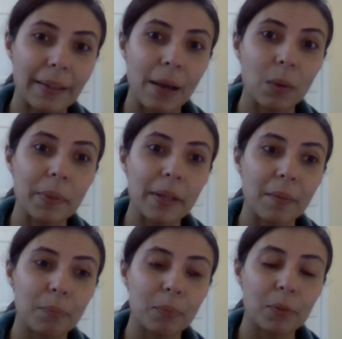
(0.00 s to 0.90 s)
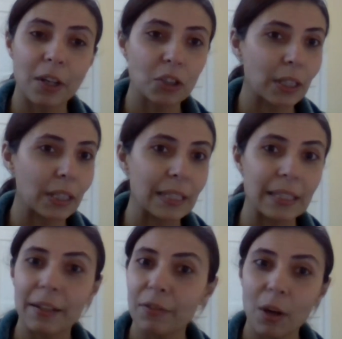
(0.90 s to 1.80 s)
There will be a professional
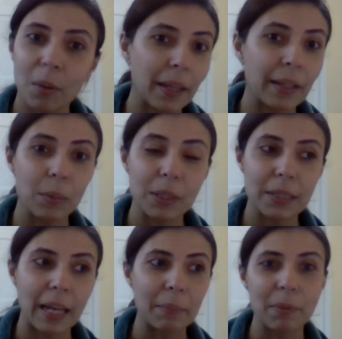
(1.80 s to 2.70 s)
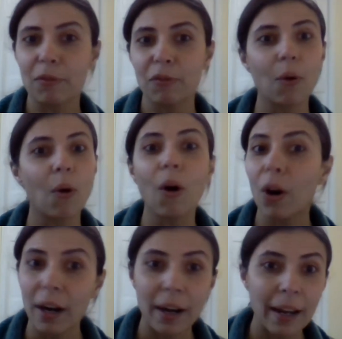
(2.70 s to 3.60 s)
consent form that they will sign
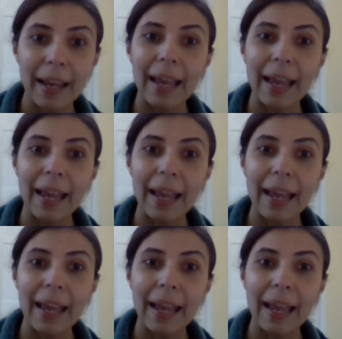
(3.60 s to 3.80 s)
before